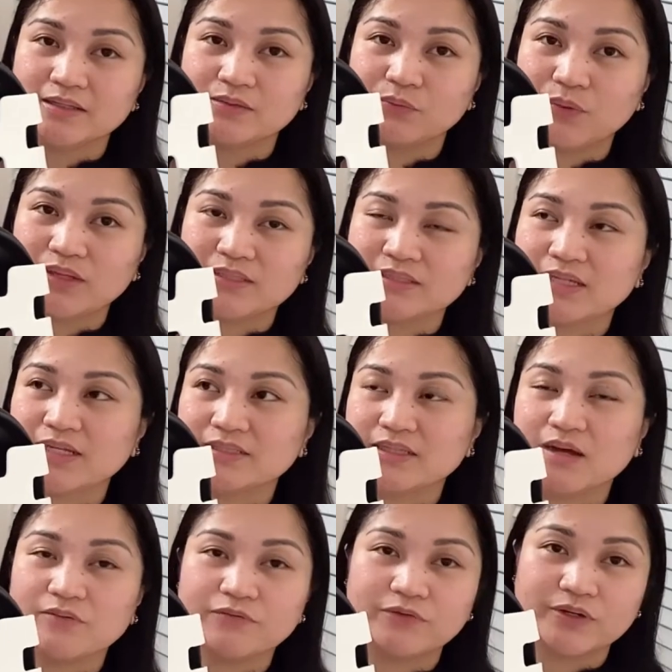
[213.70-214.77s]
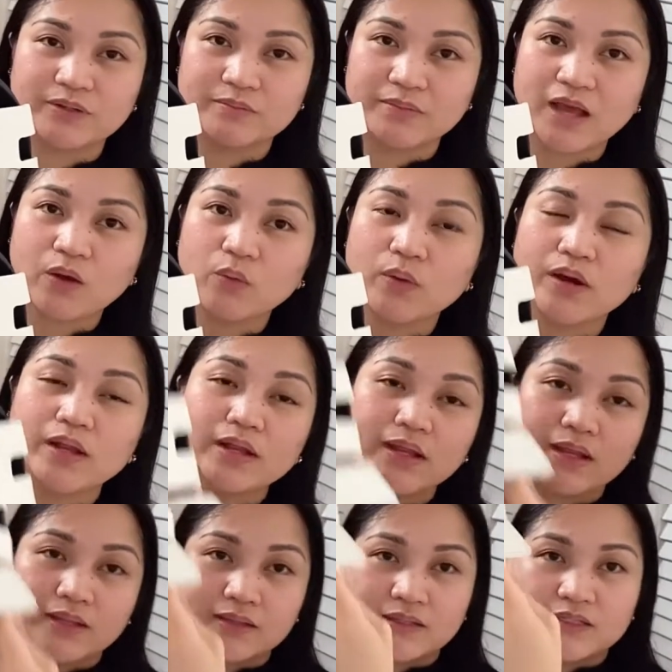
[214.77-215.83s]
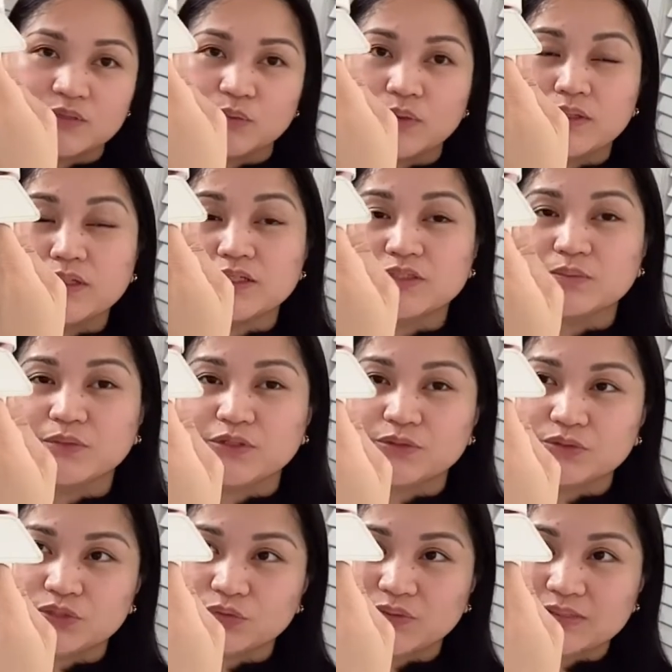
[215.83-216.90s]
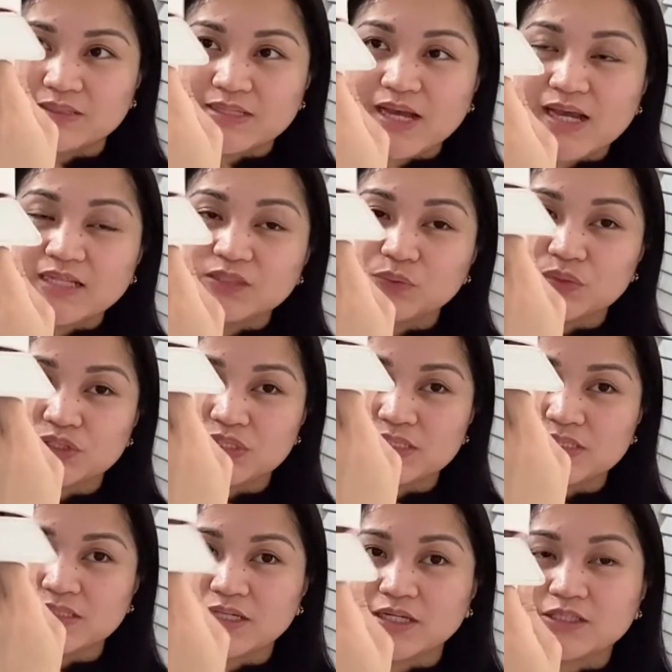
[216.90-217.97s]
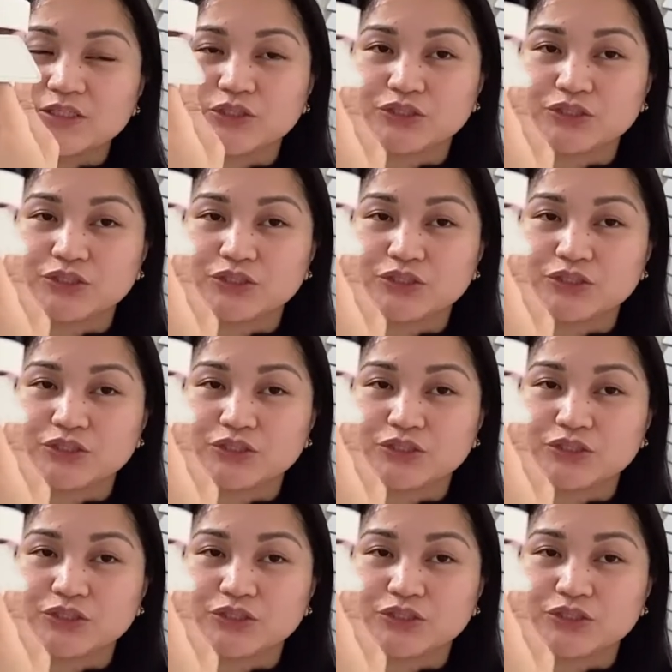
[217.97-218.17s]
went size up for the black one, and this one is my usual size, which is size